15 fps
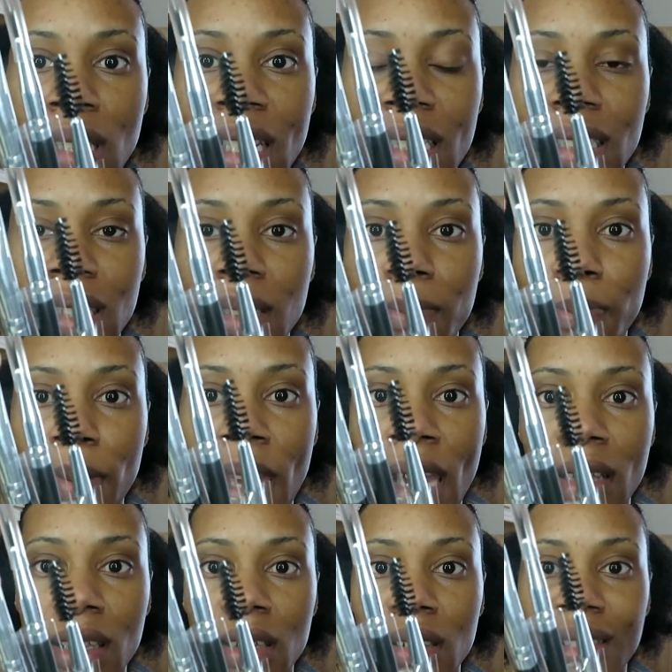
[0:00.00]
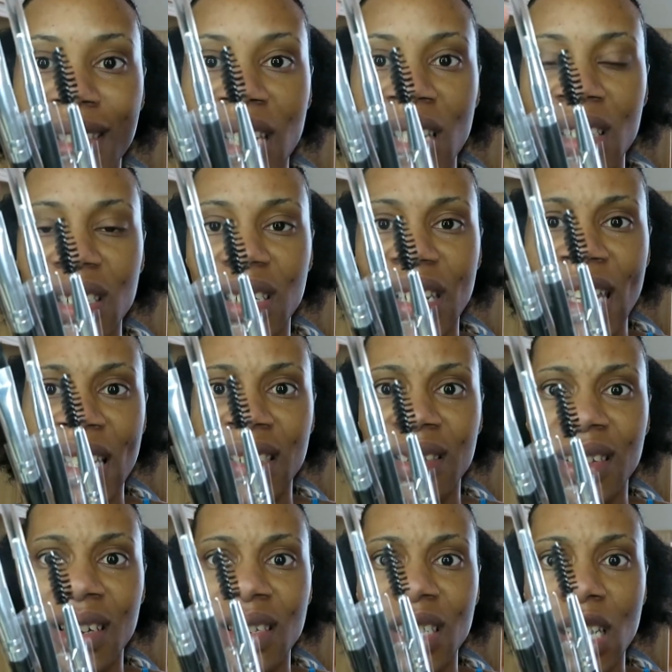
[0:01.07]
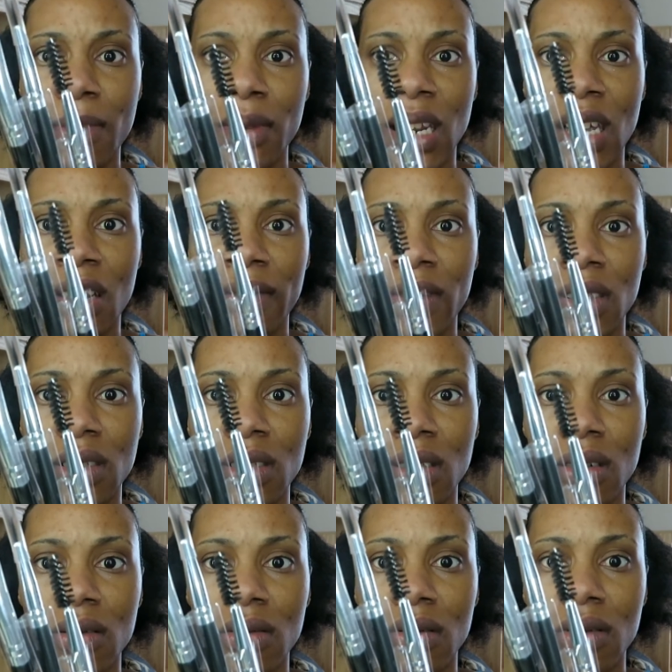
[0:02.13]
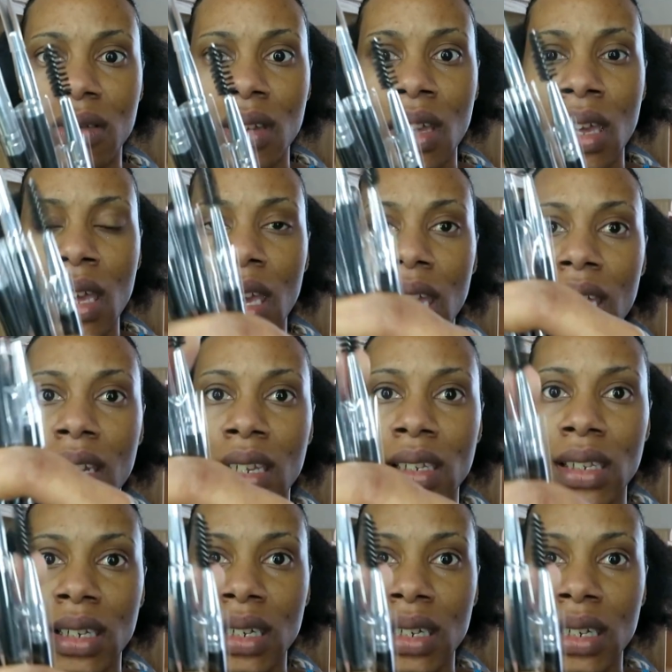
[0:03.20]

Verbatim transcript: nicely packed and dense and has dust coming out of it so and this